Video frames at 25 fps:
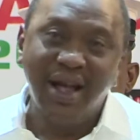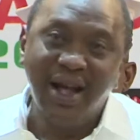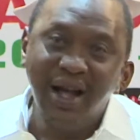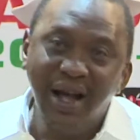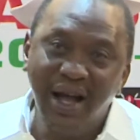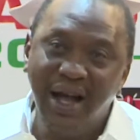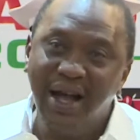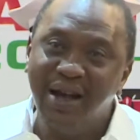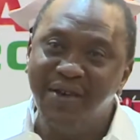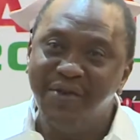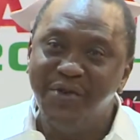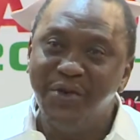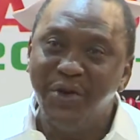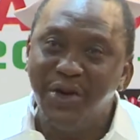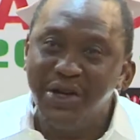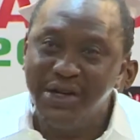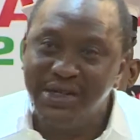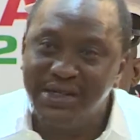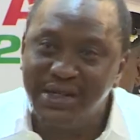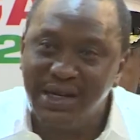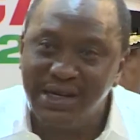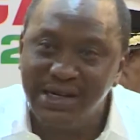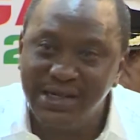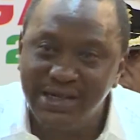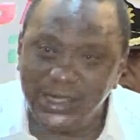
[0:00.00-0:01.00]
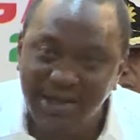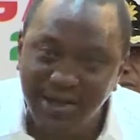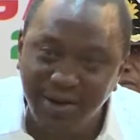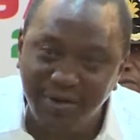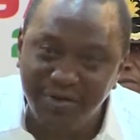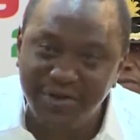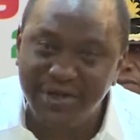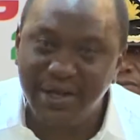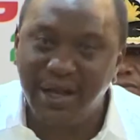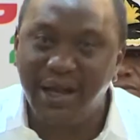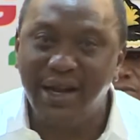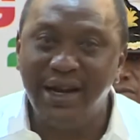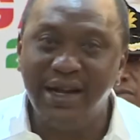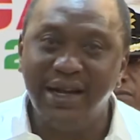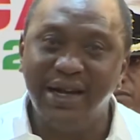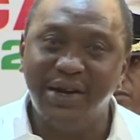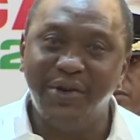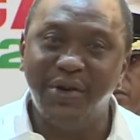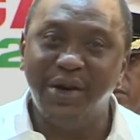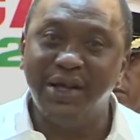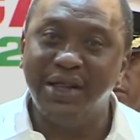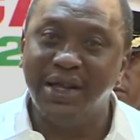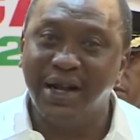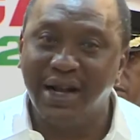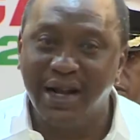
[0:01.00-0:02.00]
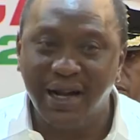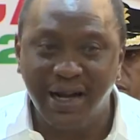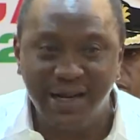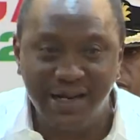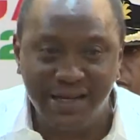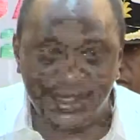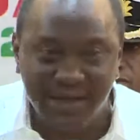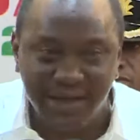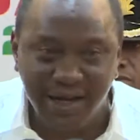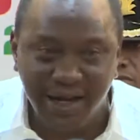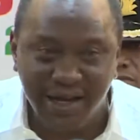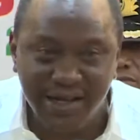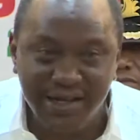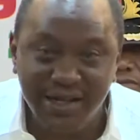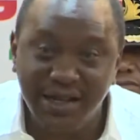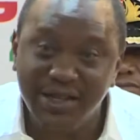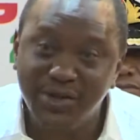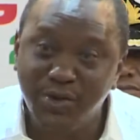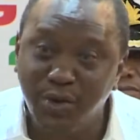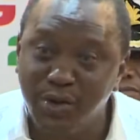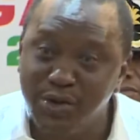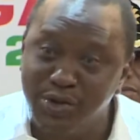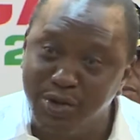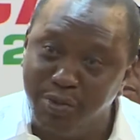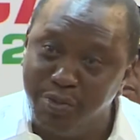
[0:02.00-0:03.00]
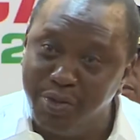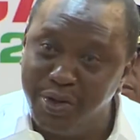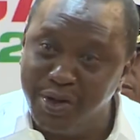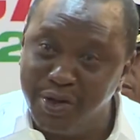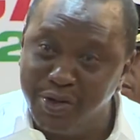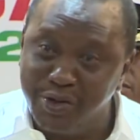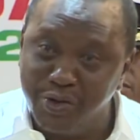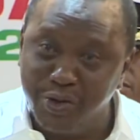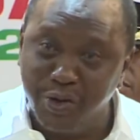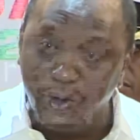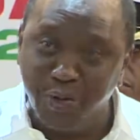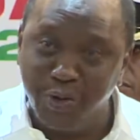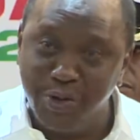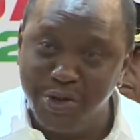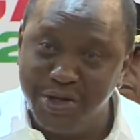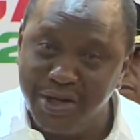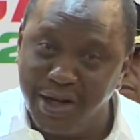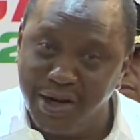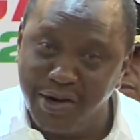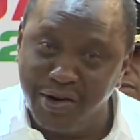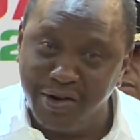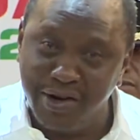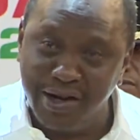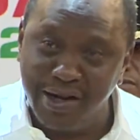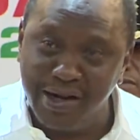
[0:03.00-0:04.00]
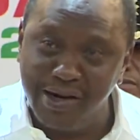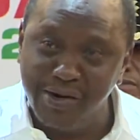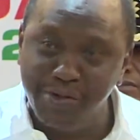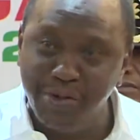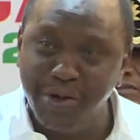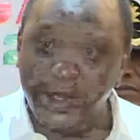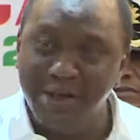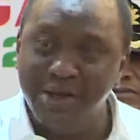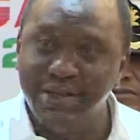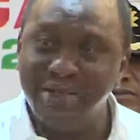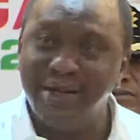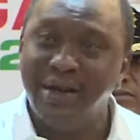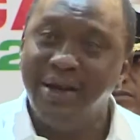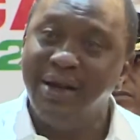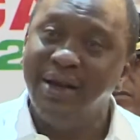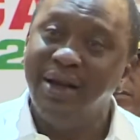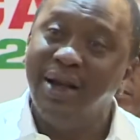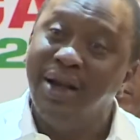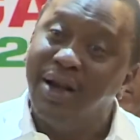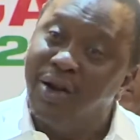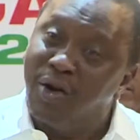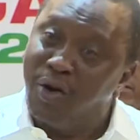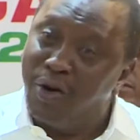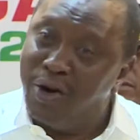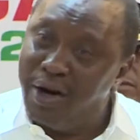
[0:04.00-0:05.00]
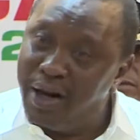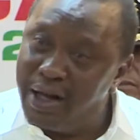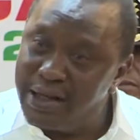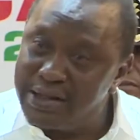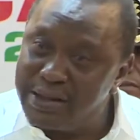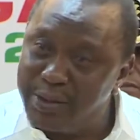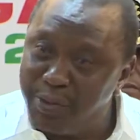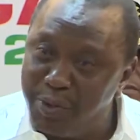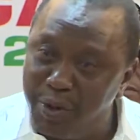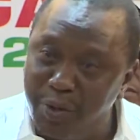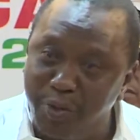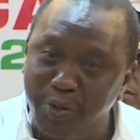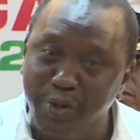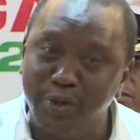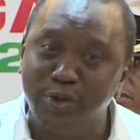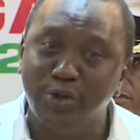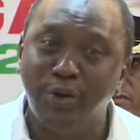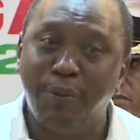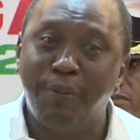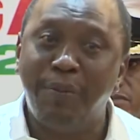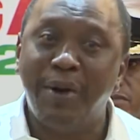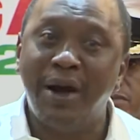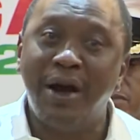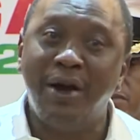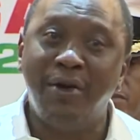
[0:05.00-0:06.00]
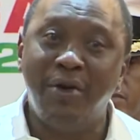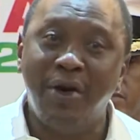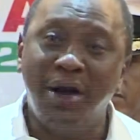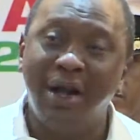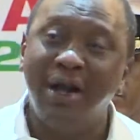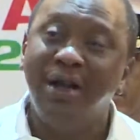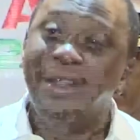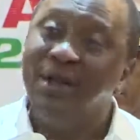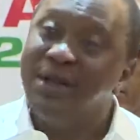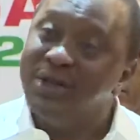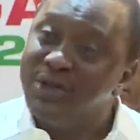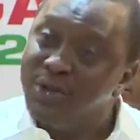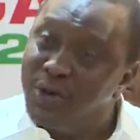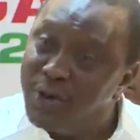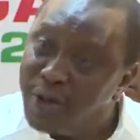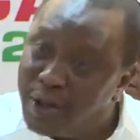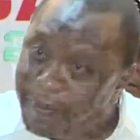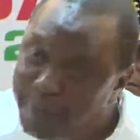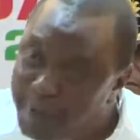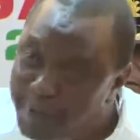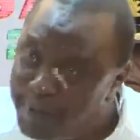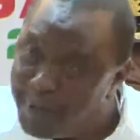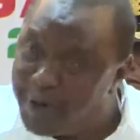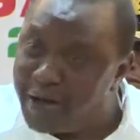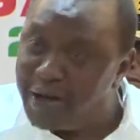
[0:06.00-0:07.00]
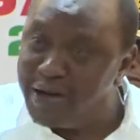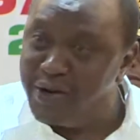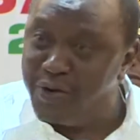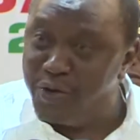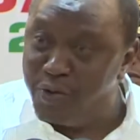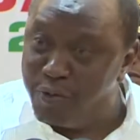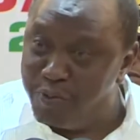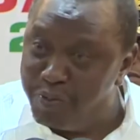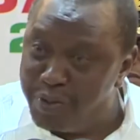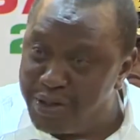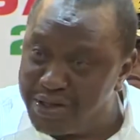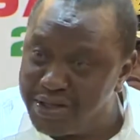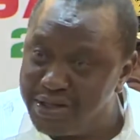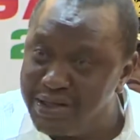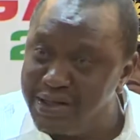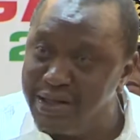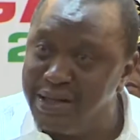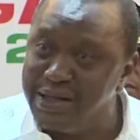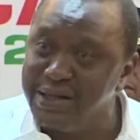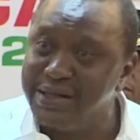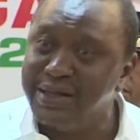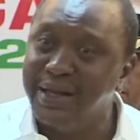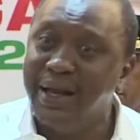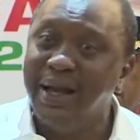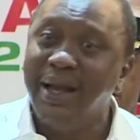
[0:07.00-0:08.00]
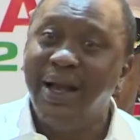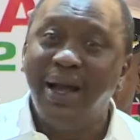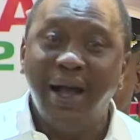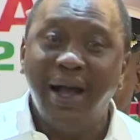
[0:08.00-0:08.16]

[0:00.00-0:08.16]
I have no intention of signing away the country. I just want to build roads and railways, connect people to power, so that people can do business